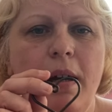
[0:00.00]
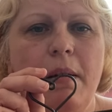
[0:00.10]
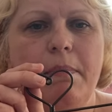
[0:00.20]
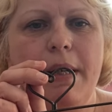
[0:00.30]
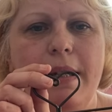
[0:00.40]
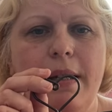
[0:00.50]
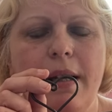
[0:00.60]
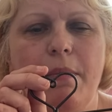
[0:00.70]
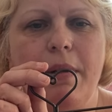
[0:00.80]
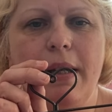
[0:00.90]
but it didn't
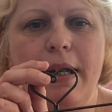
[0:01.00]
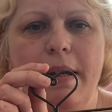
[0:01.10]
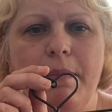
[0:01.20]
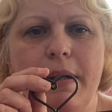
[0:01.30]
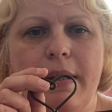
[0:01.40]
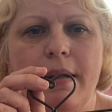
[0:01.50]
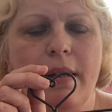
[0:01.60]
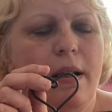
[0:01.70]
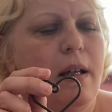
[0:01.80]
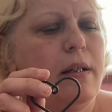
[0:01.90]
come with the clips.
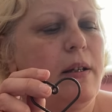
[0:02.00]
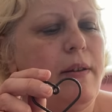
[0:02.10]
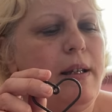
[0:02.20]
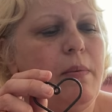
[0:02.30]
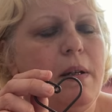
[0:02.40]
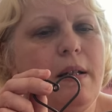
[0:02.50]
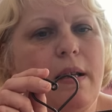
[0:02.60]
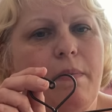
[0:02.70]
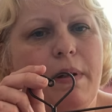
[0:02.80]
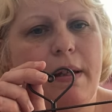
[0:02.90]
So this one has
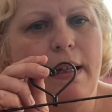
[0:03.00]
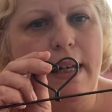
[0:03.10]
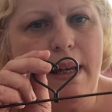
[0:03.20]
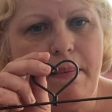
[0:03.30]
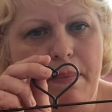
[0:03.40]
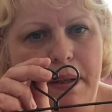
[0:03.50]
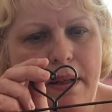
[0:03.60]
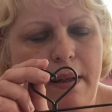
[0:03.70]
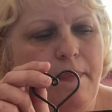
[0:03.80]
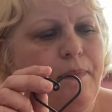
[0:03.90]
come with the
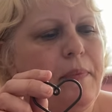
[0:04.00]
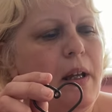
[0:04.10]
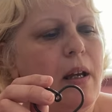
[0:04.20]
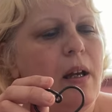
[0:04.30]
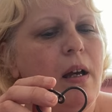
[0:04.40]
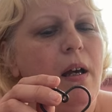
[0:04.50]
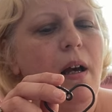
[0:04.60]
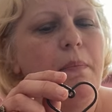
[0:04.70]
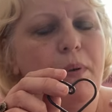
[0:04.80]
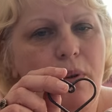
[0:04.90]
clips.
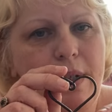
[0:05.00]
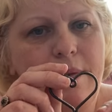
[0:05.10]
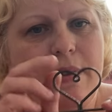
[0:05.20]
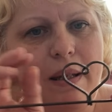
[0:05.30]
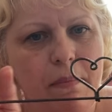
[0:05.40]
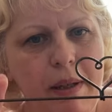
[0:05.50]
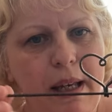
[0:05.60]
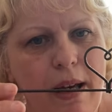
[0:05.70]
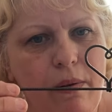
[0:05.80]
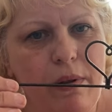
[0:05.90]
I brought this for something
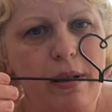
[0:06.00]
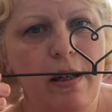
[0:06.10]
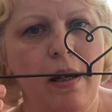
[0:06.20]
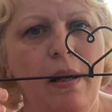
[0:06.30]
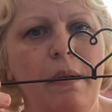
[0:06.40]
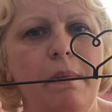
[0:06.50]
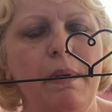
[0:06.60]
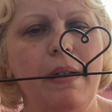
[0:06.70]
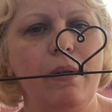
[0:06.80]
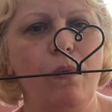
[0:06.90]
else, but
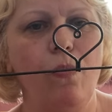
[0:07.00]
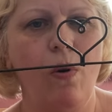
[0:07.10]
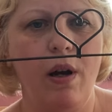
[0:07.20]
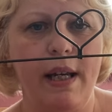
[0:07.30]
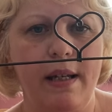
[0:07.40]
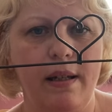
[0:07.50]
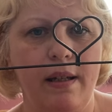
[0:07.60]
it's wider than